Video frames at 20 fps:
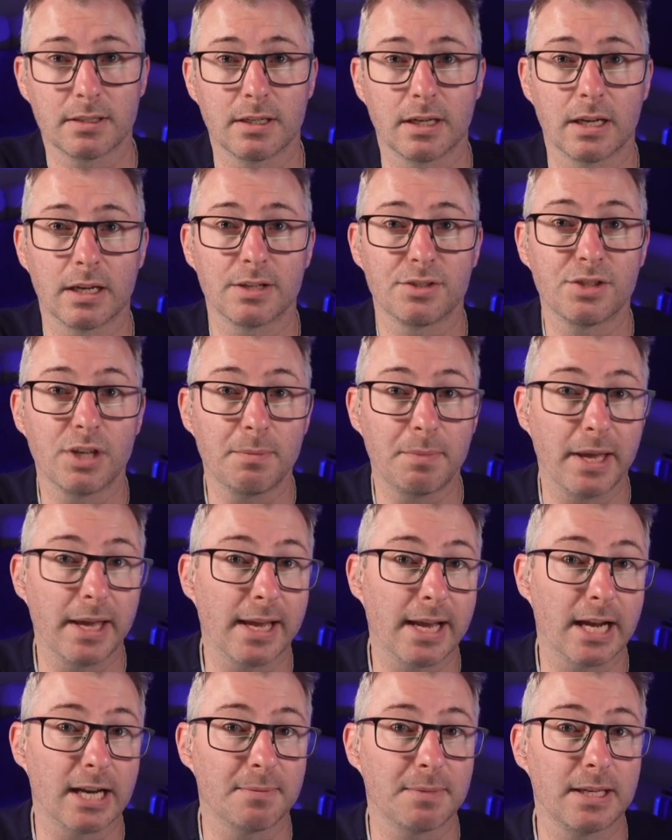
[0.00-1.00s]
GP
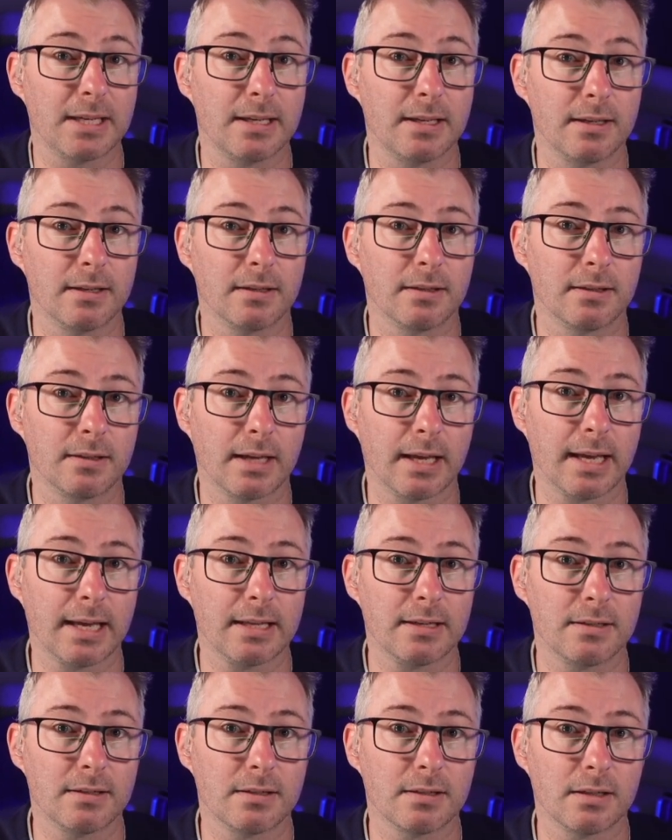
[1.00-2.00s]
Academy
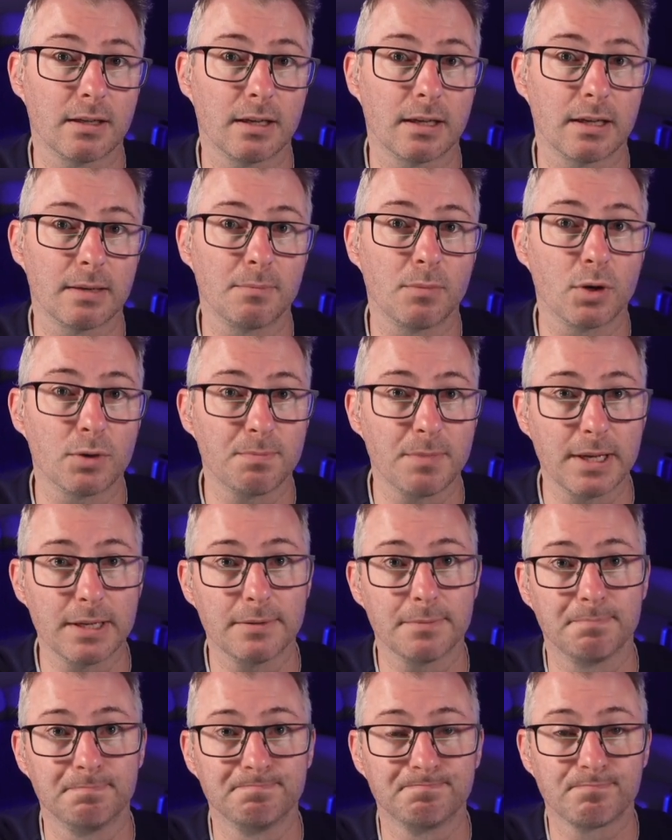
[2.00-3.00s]
and ModMed,
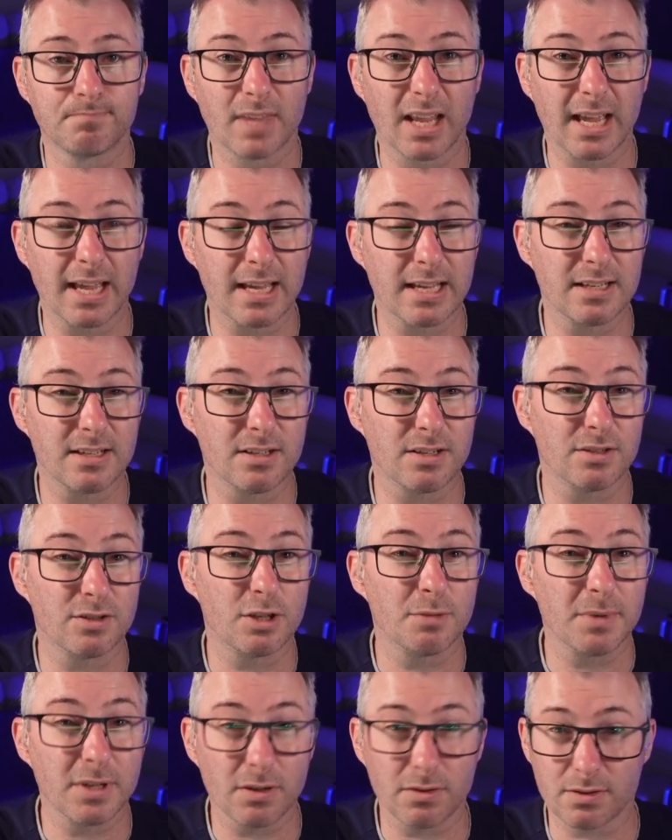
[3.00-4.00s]
and
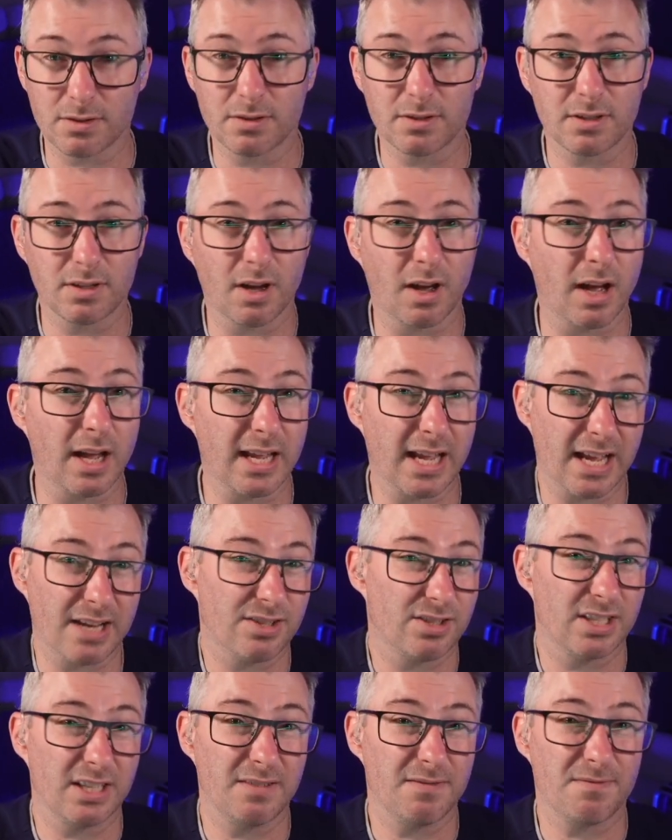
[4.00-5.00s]
to be honest, I
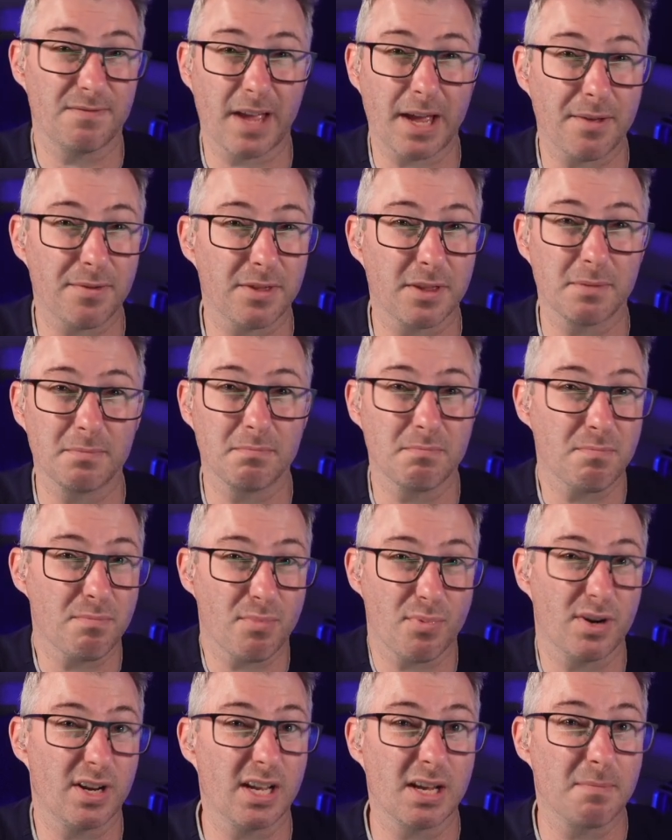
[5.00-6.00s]
actually found them
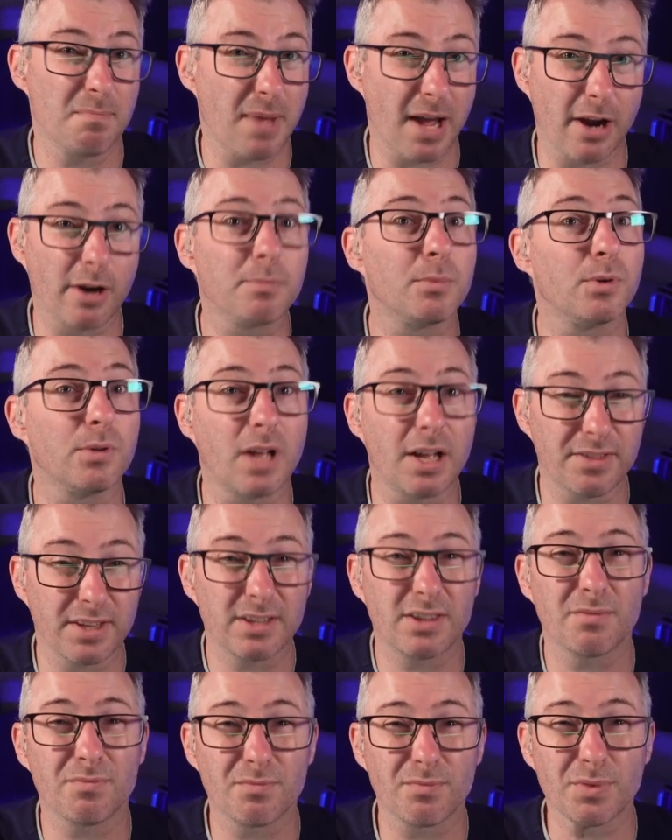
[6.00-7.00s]
pretty comparable. I
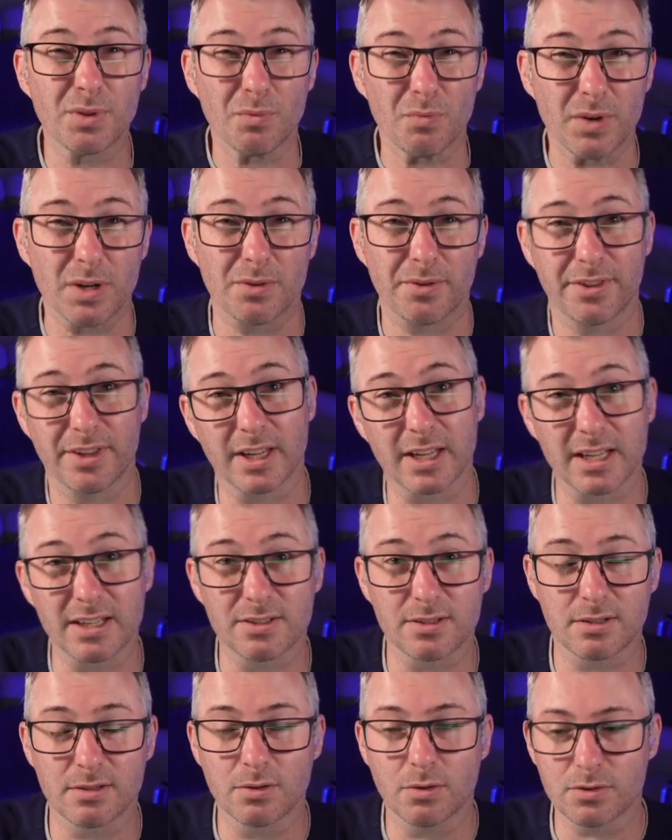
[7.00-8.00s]
think the real thing
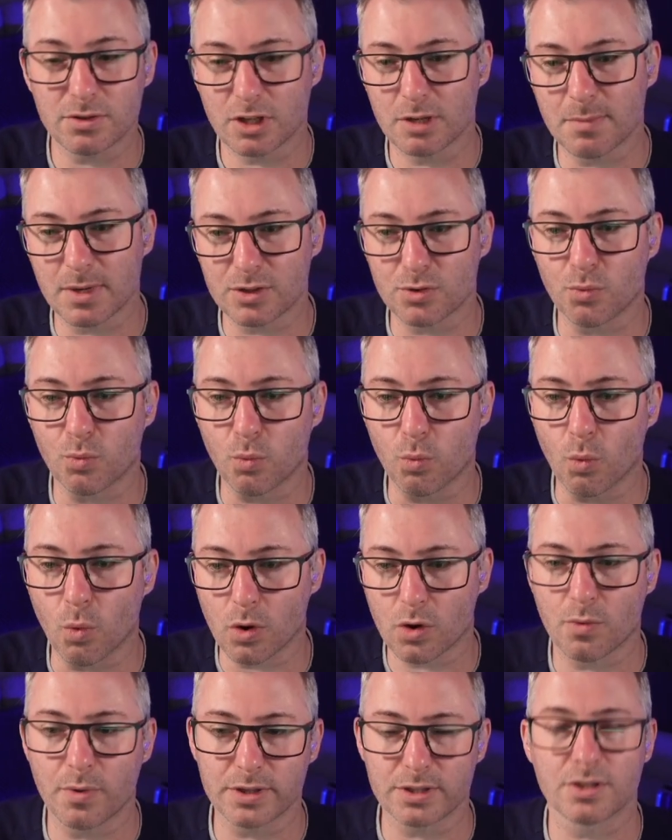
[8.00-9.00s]
is not so much
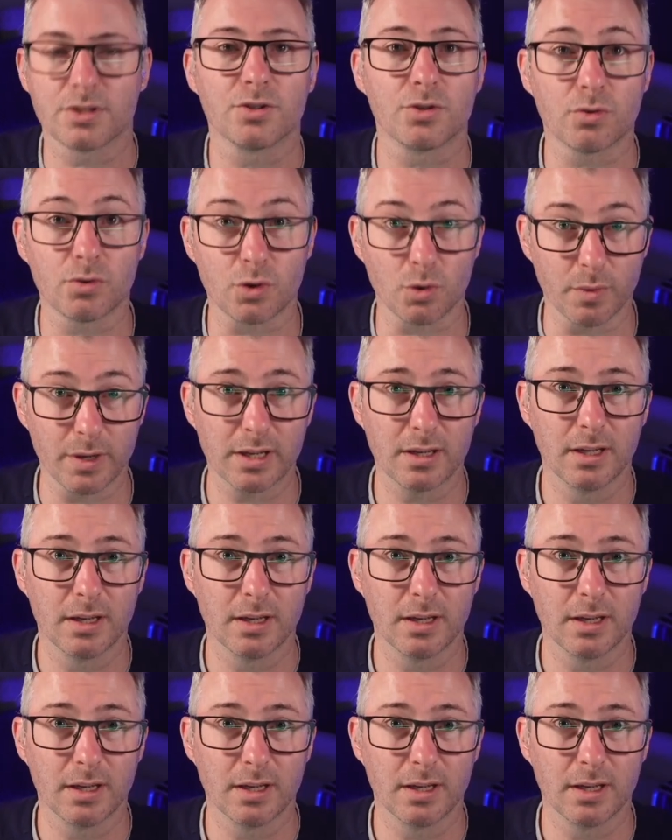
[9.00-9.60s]
what questions you're doing,